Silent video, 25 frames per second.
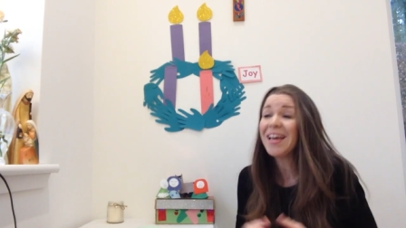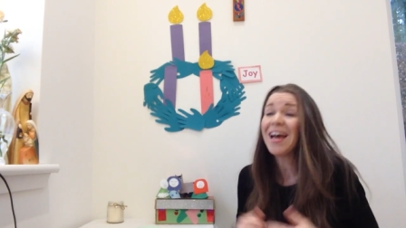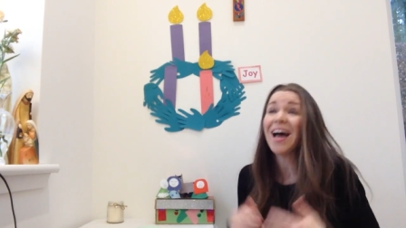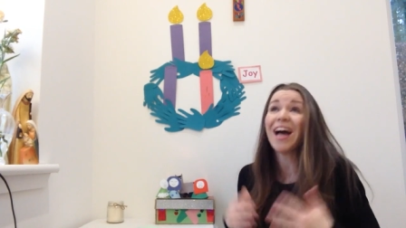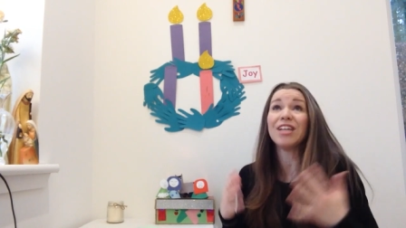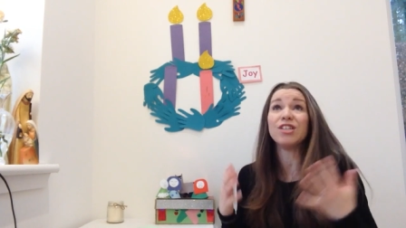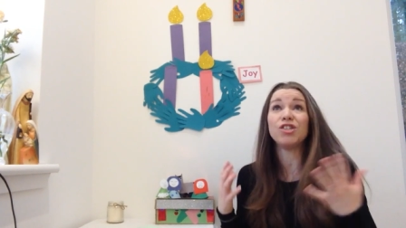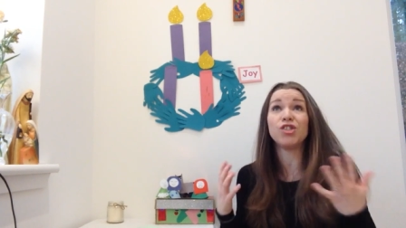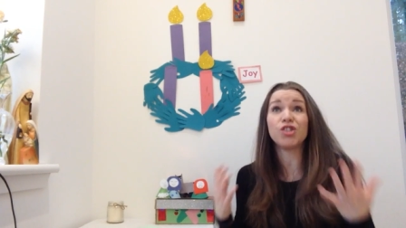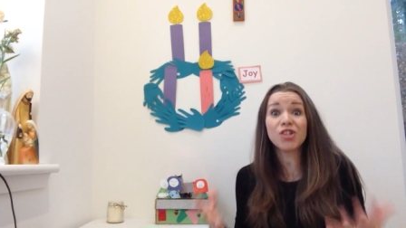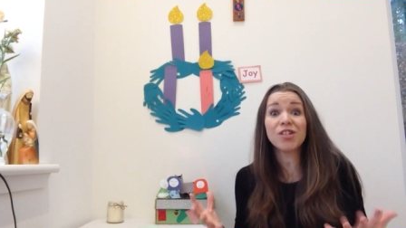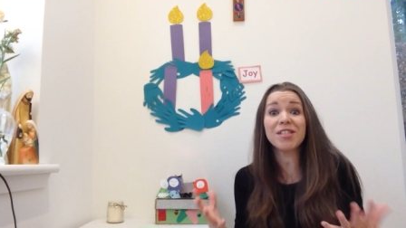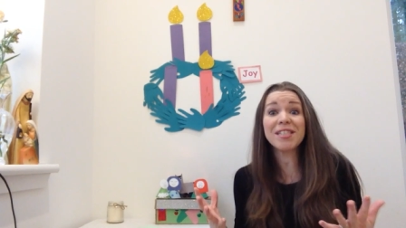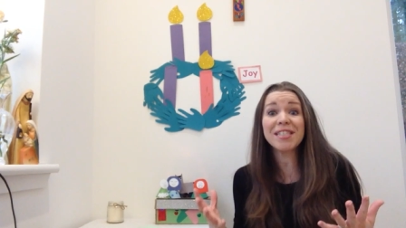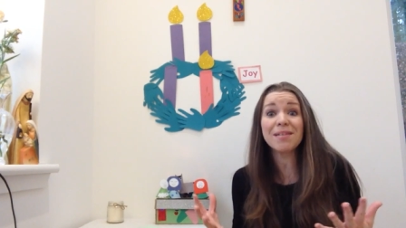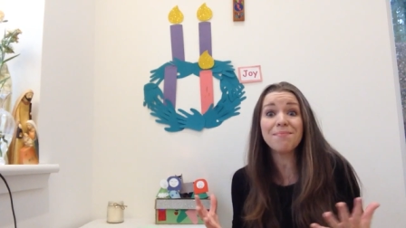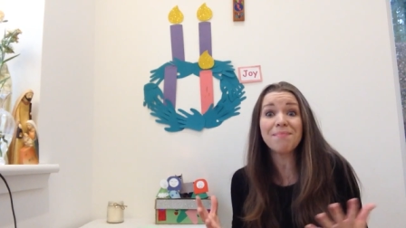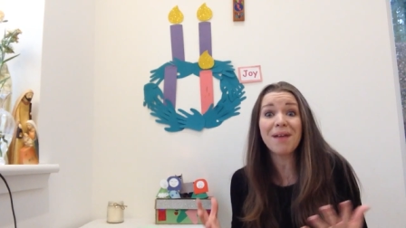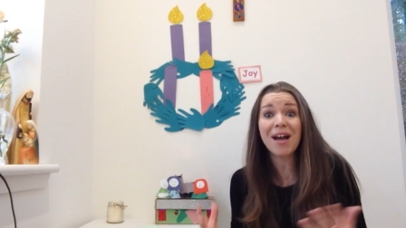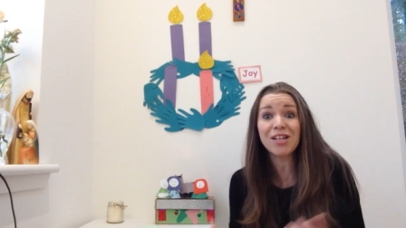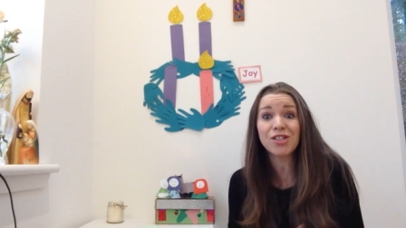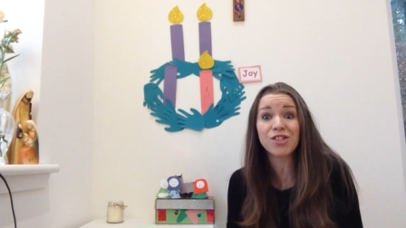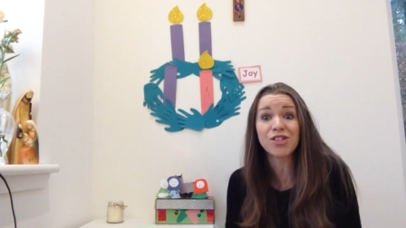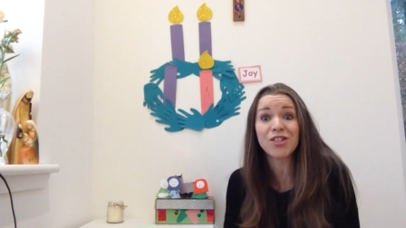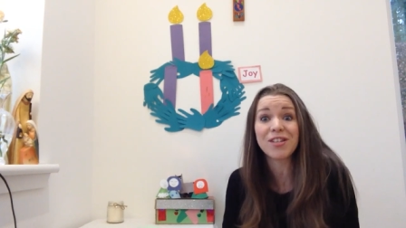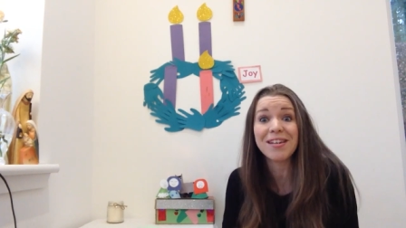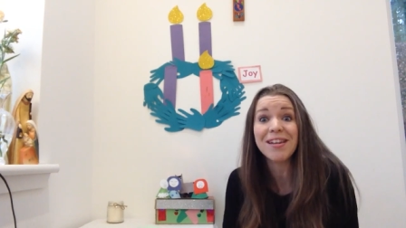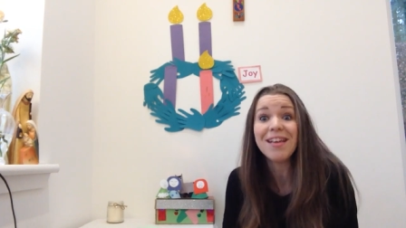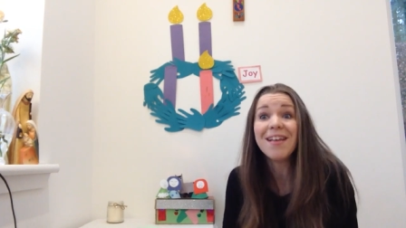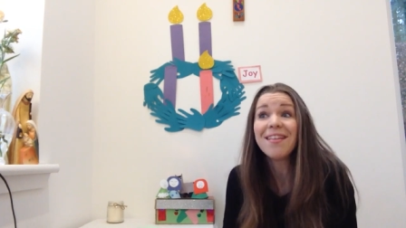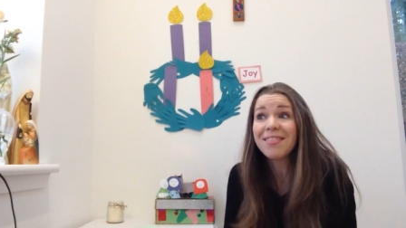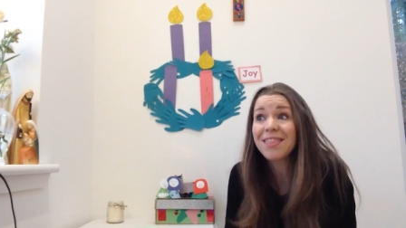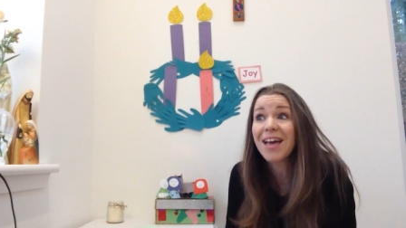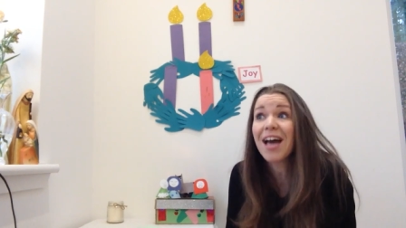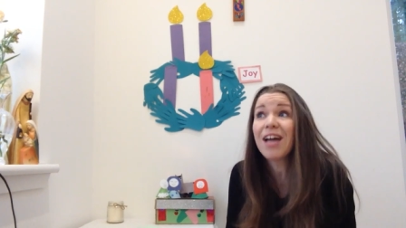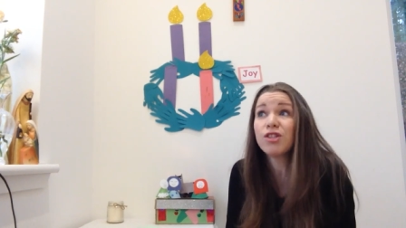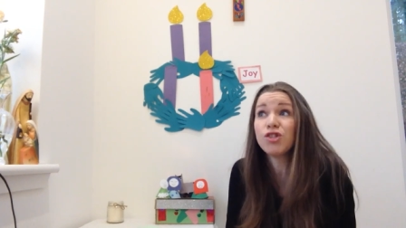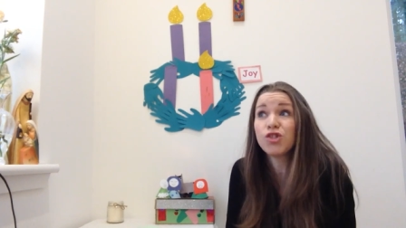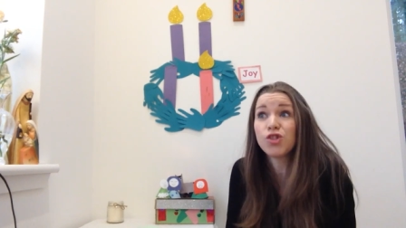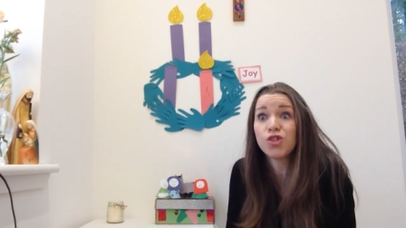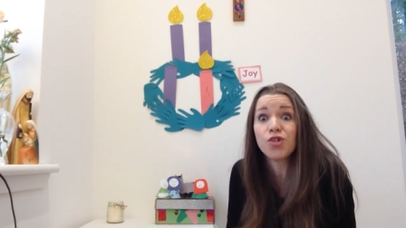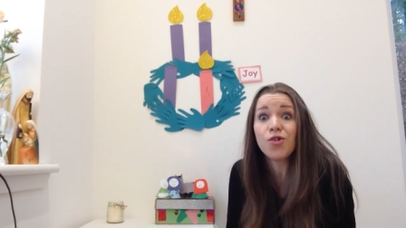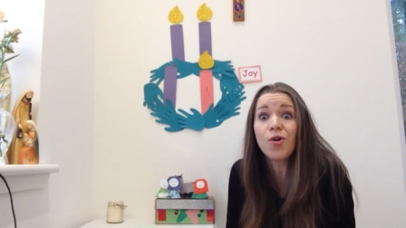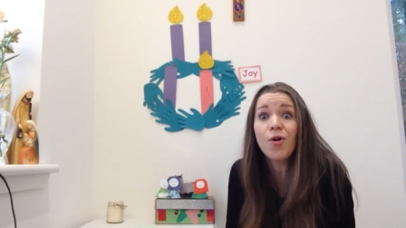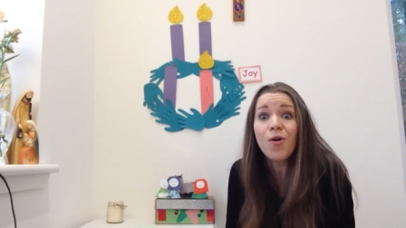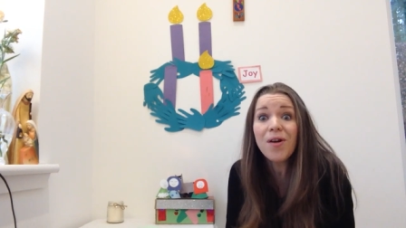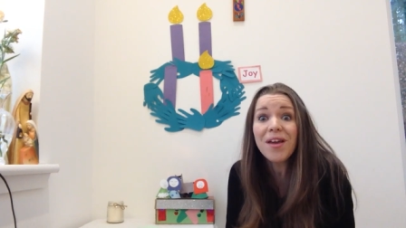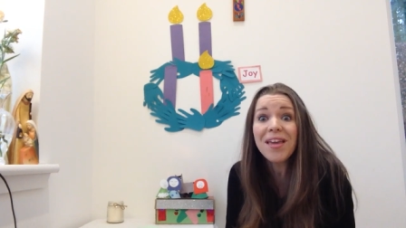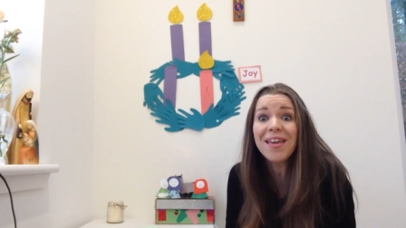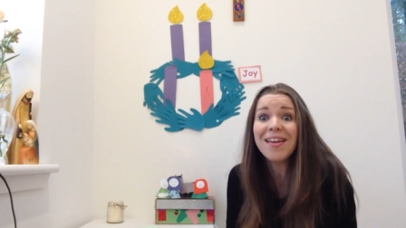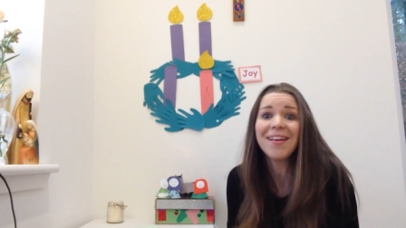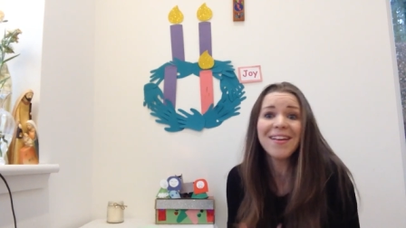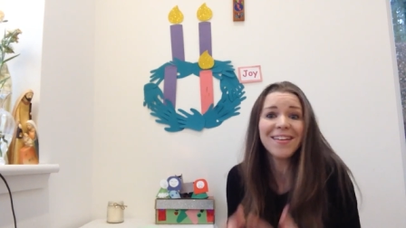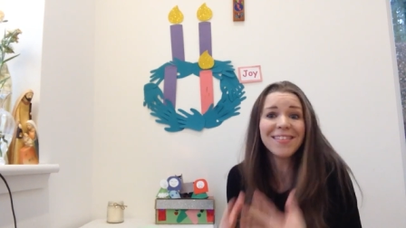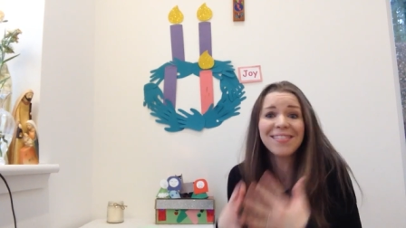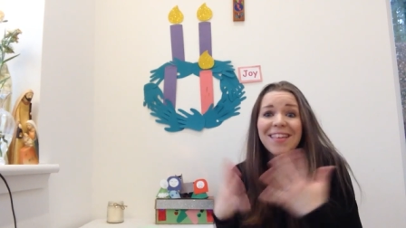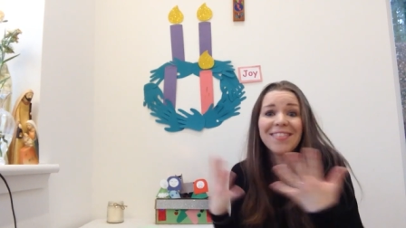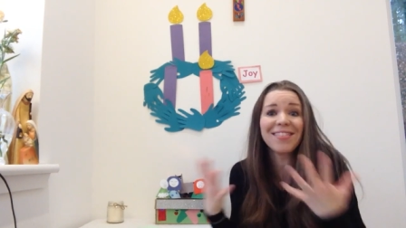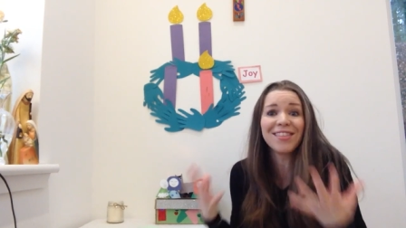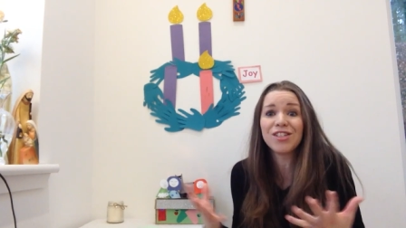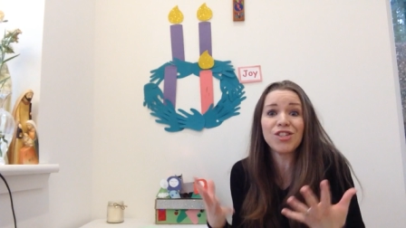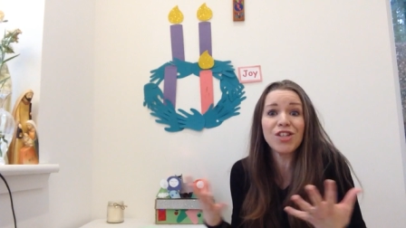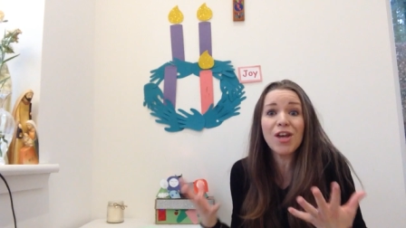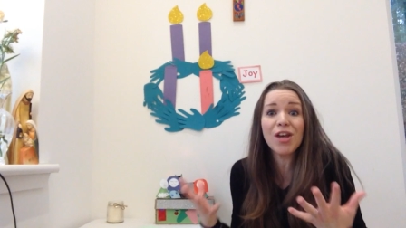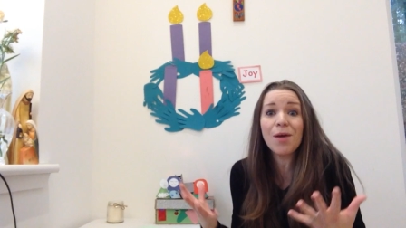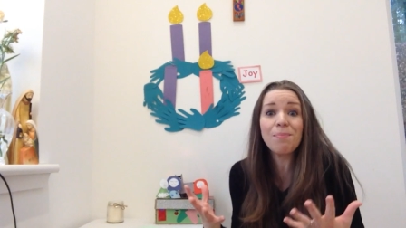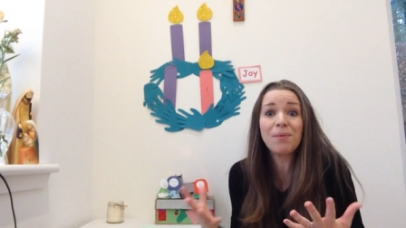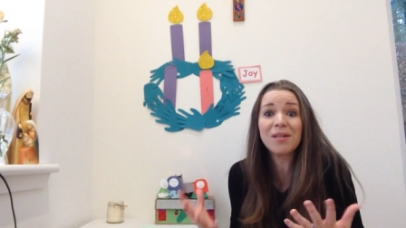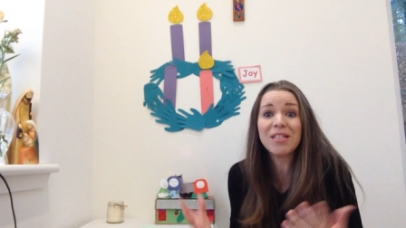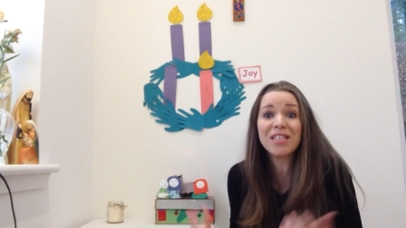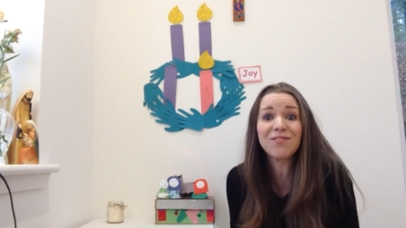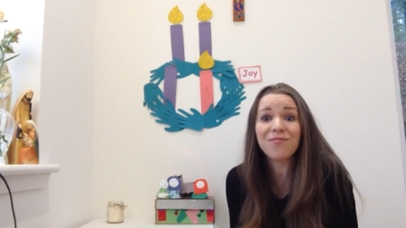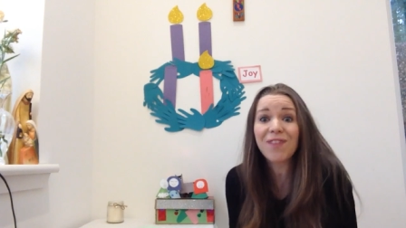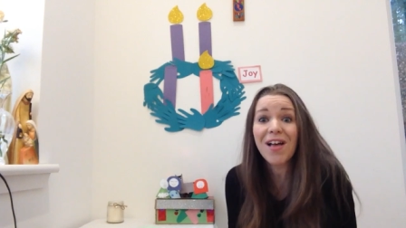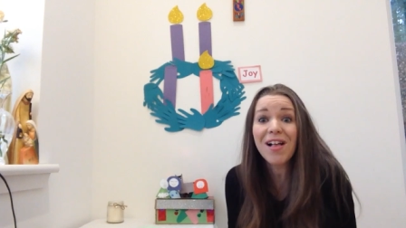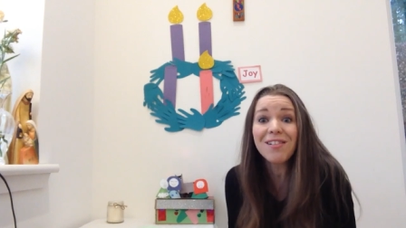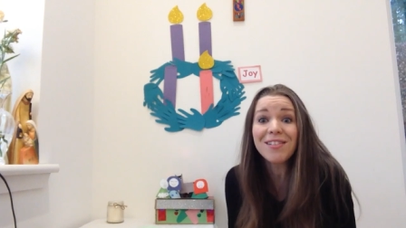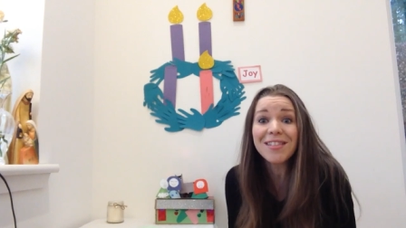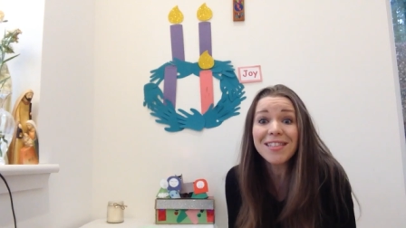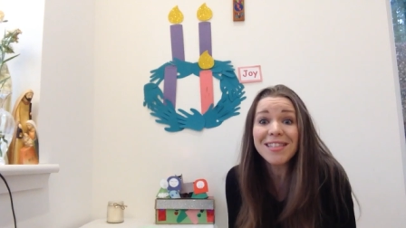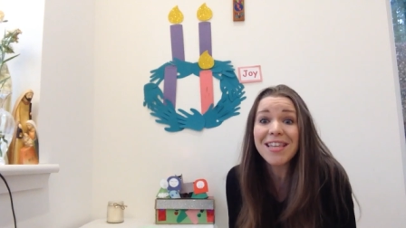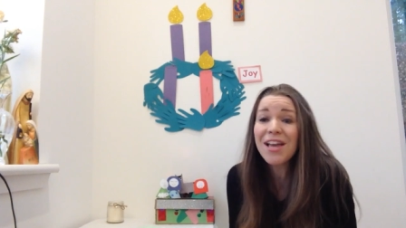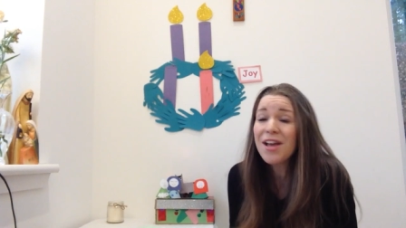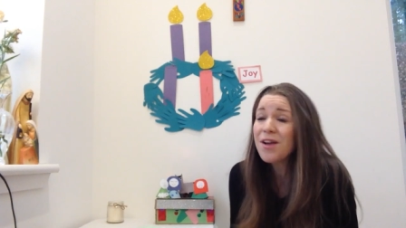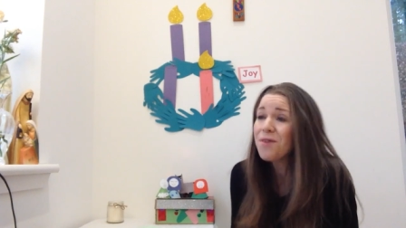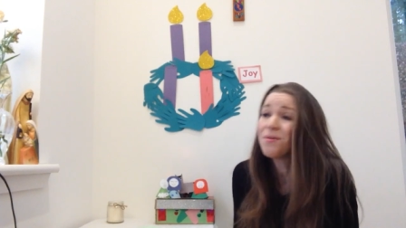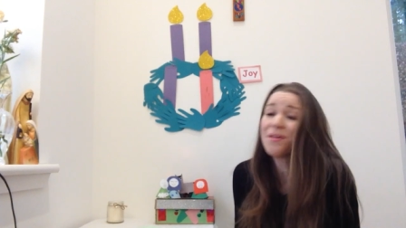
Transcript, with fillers: And just imagine that joy that the shepherds felt